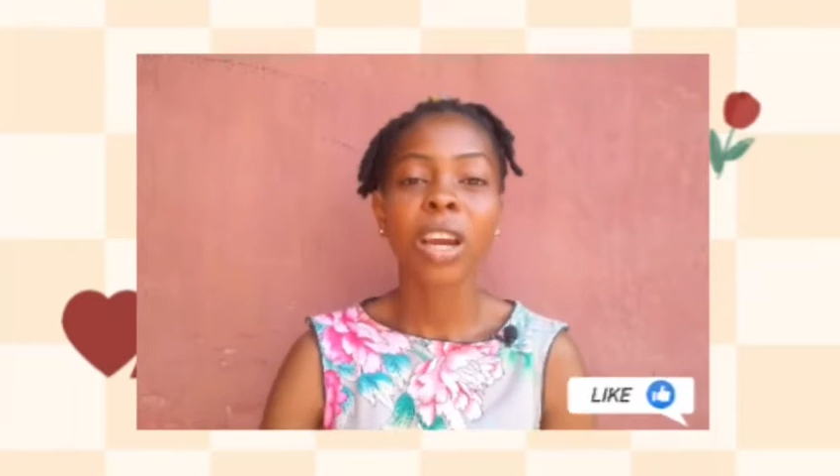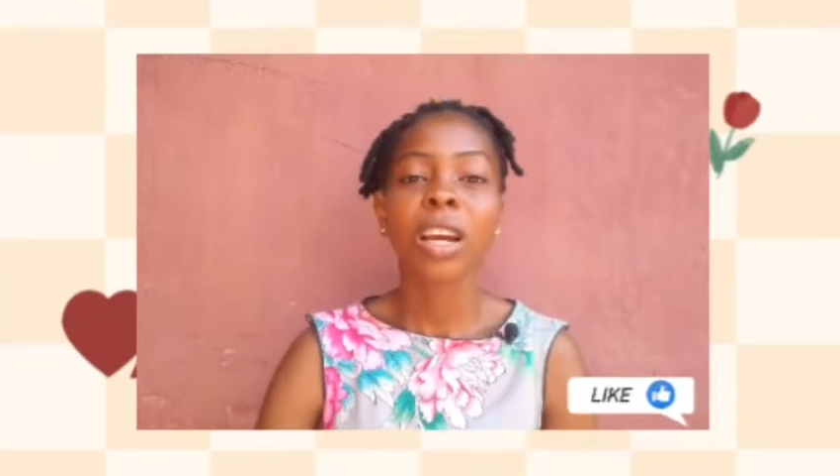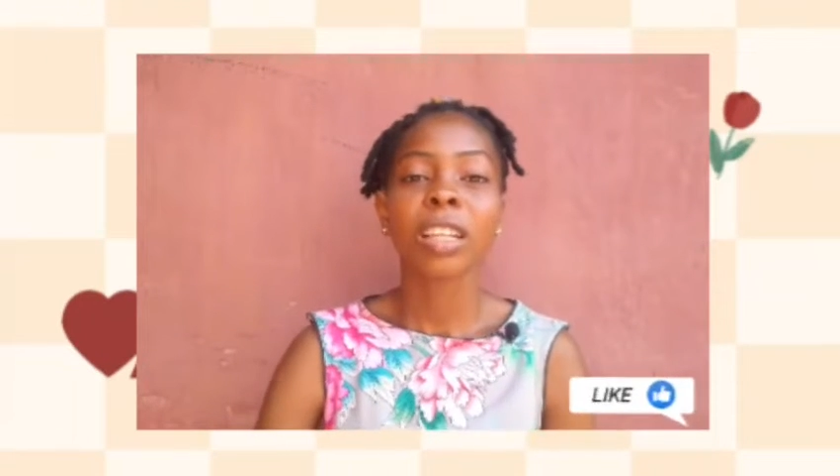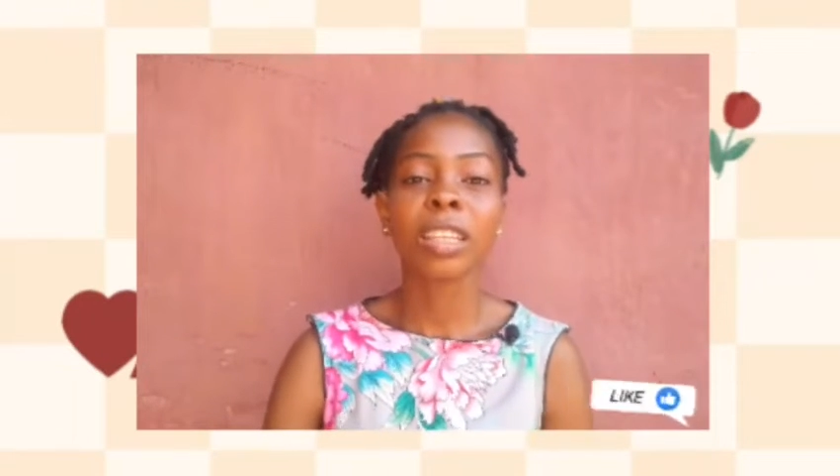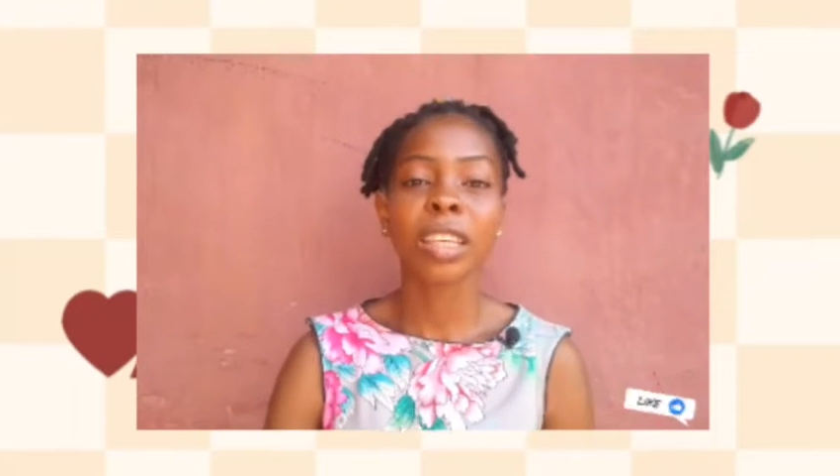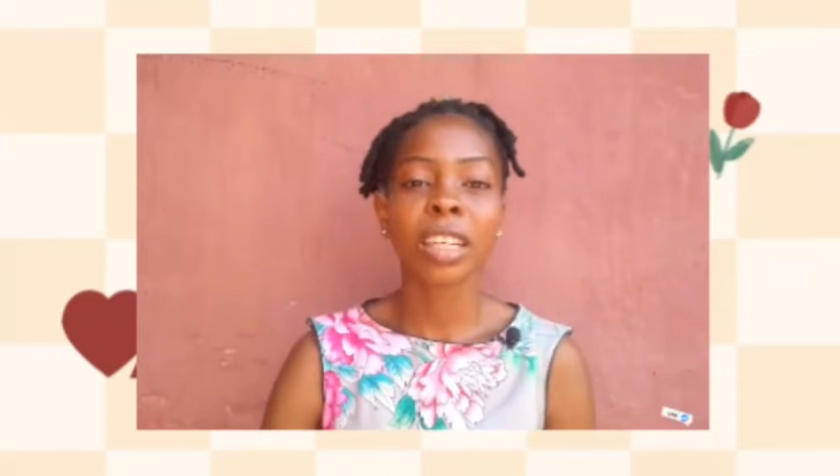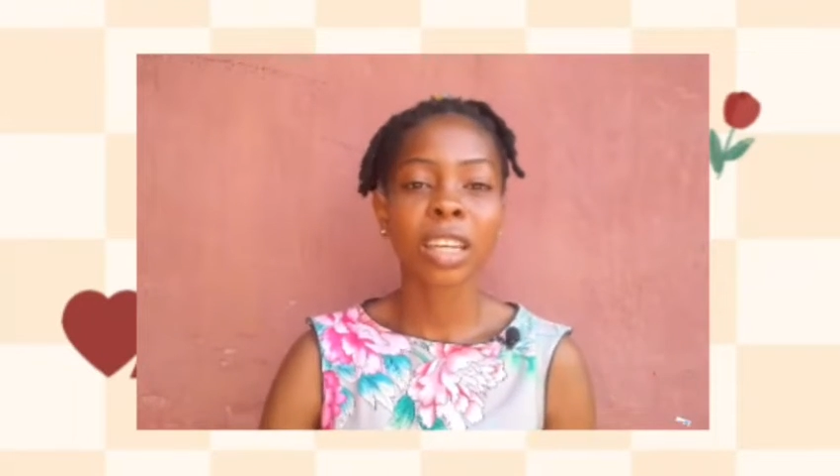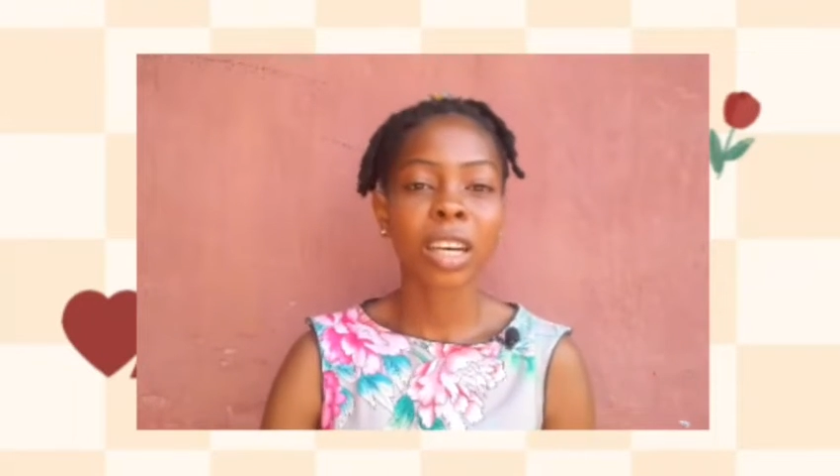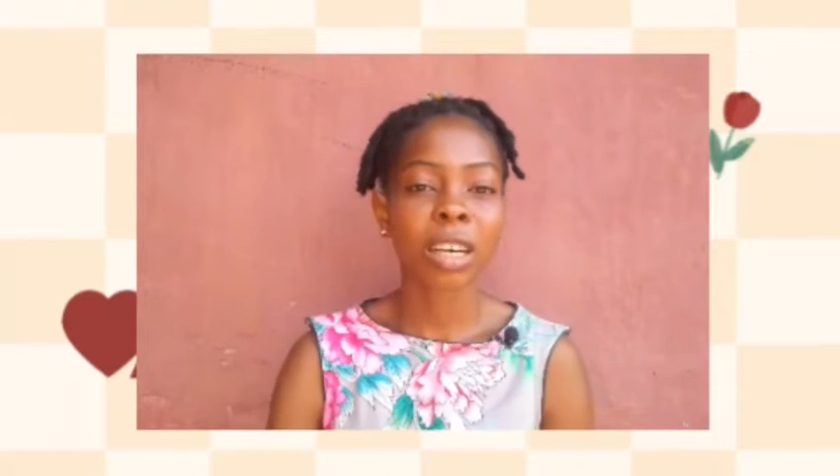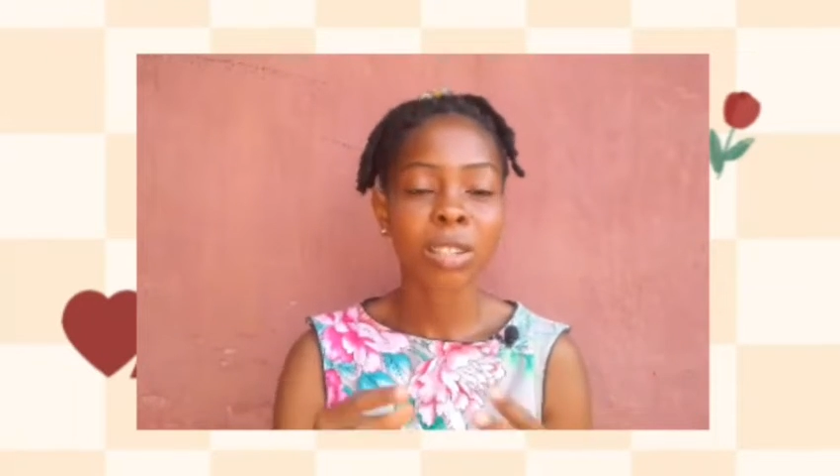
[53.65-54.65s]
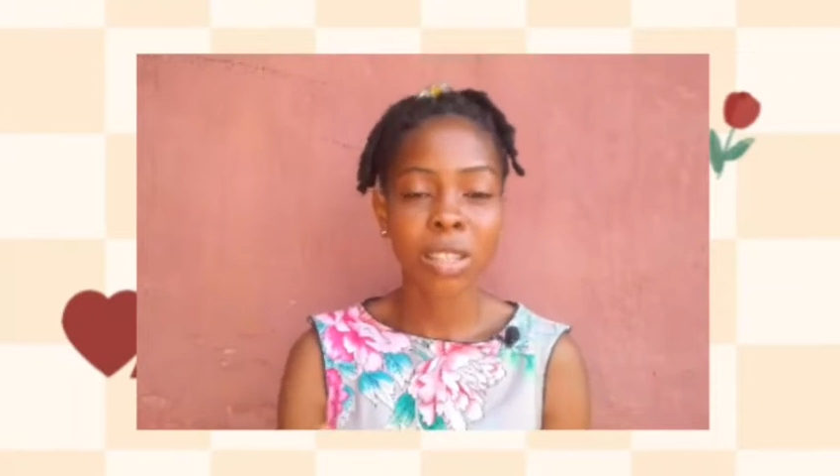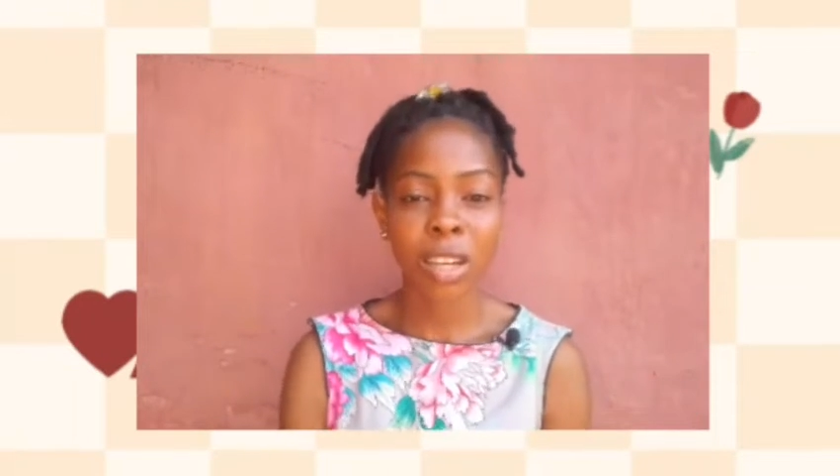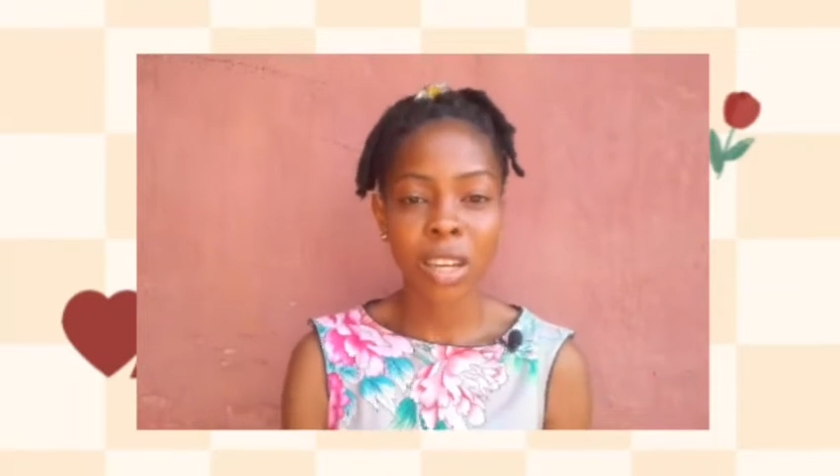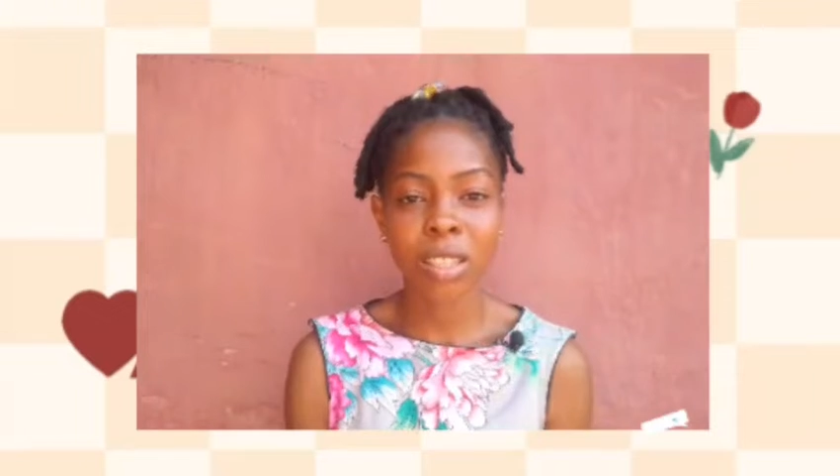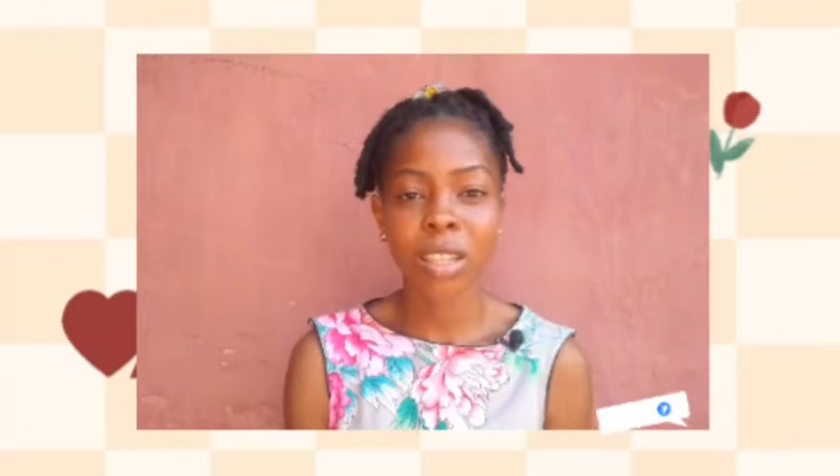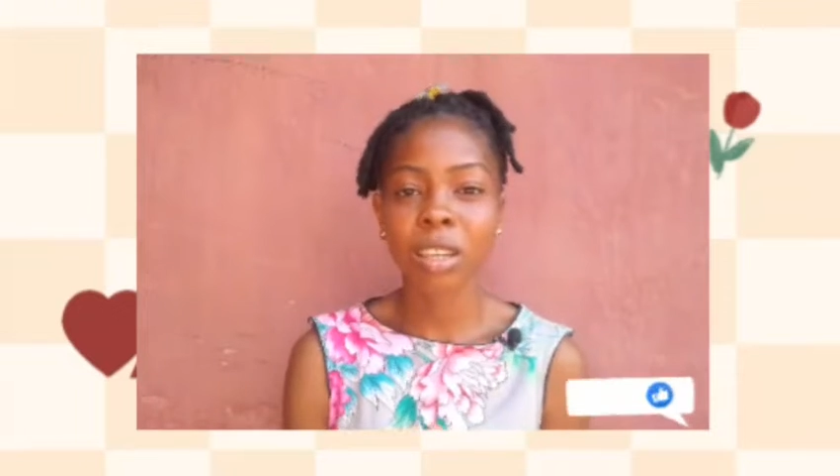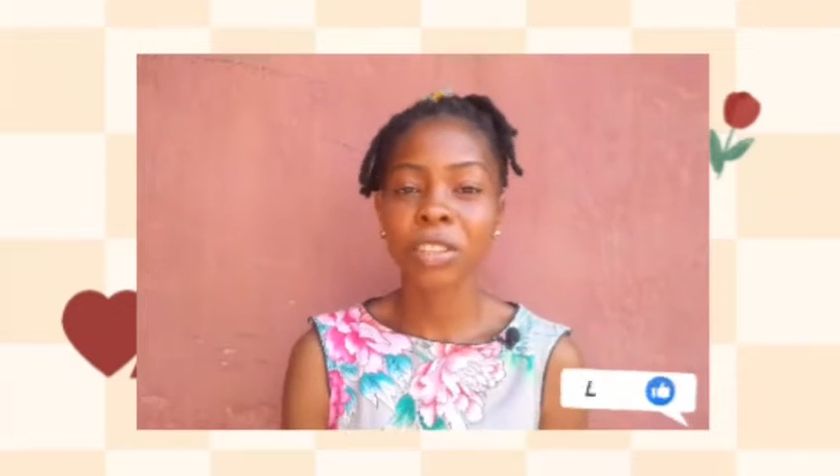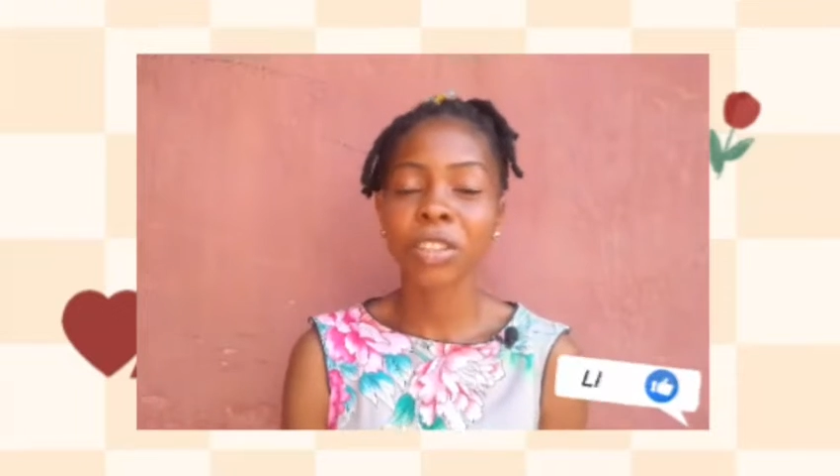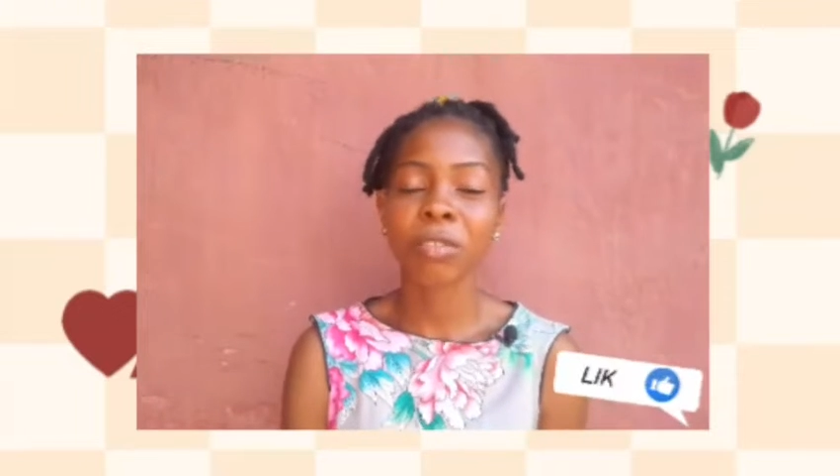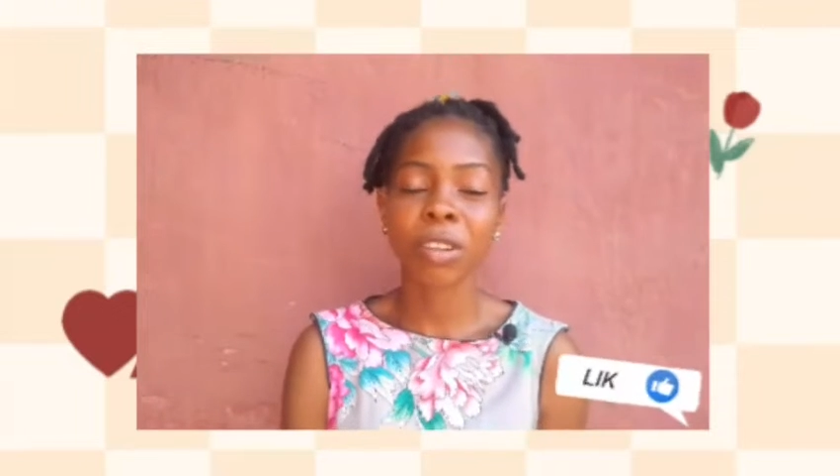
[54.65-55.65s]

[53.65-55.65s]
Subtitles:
lead our state, lead your various